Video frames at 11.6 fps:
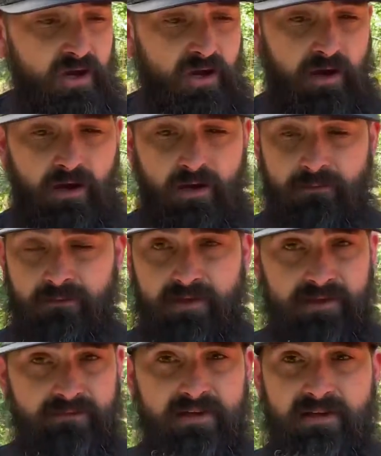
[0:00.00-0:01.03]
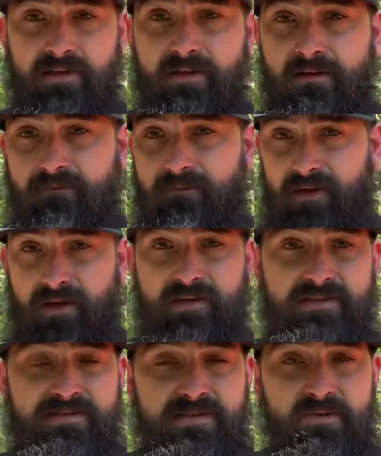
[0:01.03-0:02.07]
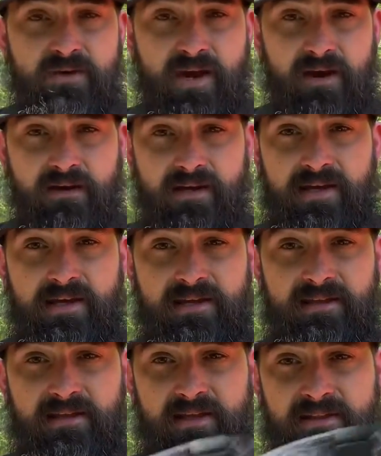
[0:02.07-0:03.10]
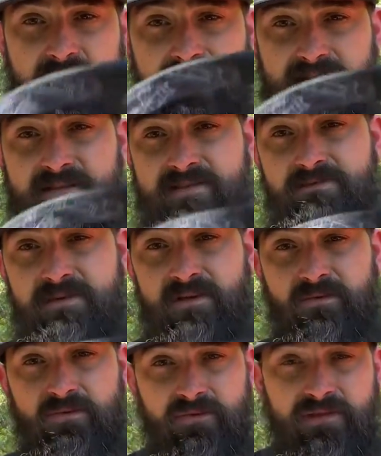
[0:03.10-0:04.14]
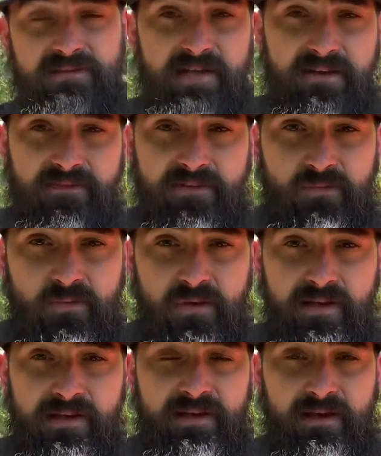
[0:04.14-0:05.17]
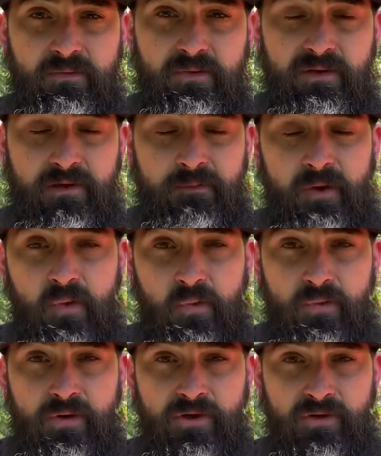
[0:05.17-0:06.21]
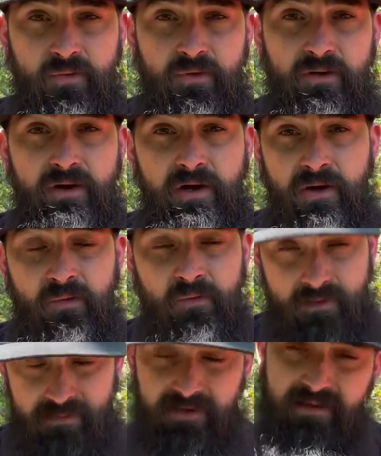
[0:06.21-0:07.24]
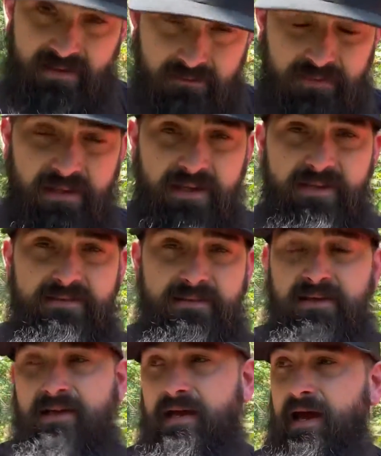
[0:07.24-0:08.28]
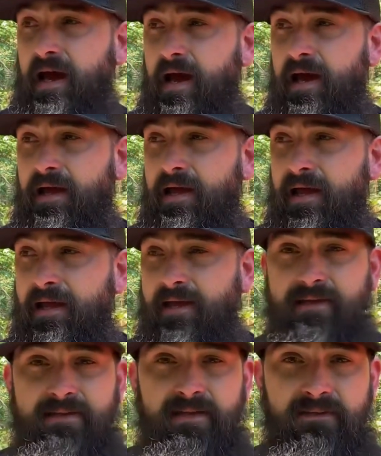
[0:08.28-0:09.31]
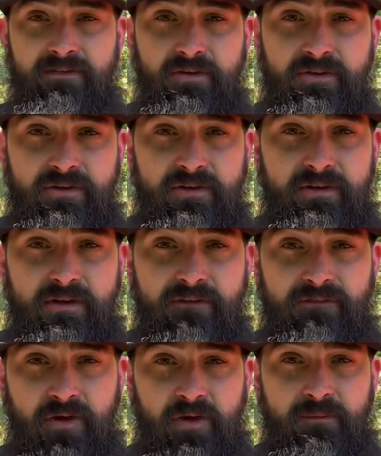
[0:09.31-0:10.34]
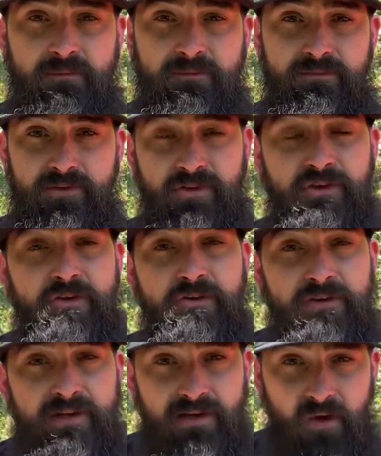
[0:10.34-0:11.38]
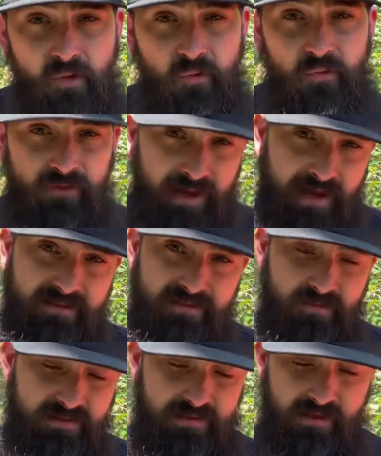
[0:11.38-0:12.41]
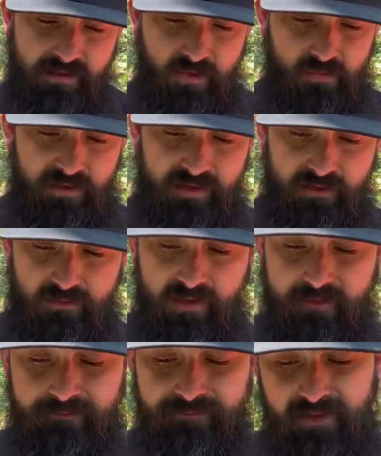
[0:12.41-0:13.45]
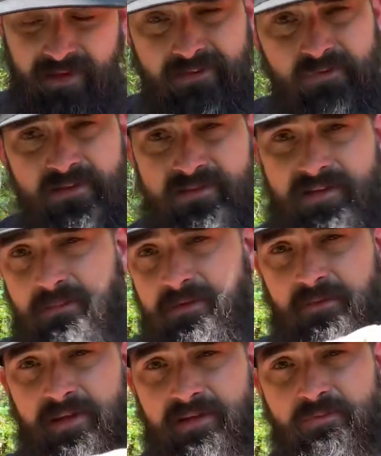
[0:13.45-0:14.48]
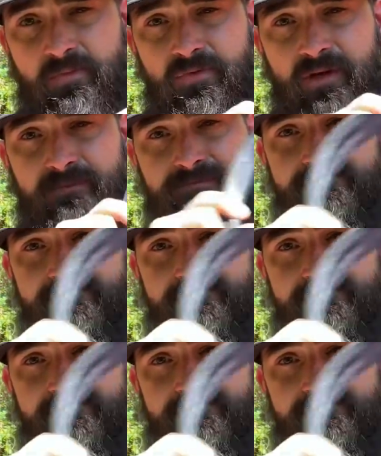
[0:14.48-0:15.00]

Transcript: um, even uh, conceal carry, anything like that, this belt is definitely one that will help hold your weapon in place uh, and give you a good firm security on that so it's not going anywhere, as well as keeping your pants pulled up.